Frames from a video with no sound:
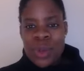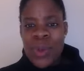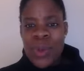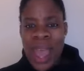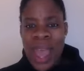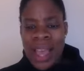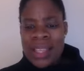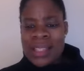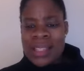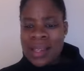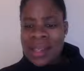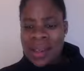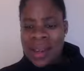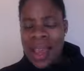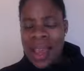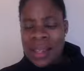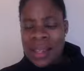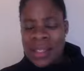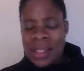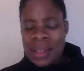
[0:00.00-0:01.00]
all
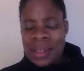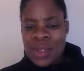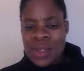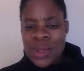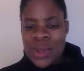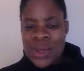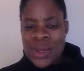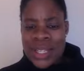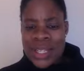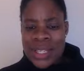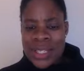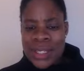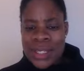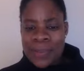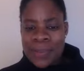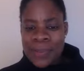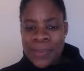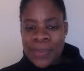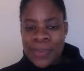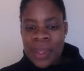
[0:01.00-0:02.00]
excellent, excellent
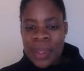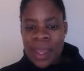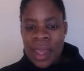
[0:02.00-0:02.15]
resources.